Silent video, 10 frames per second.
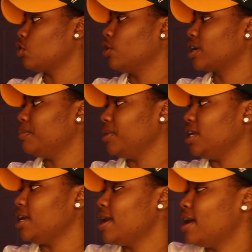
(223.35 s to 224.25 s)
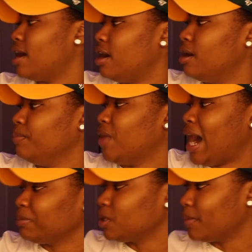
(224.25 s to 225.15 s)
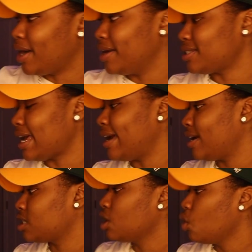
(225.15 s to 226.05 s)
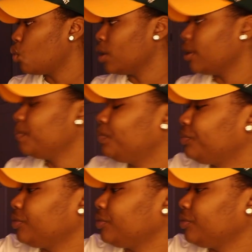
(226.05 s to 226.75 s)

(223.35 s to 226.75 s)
or it can be optimized ads where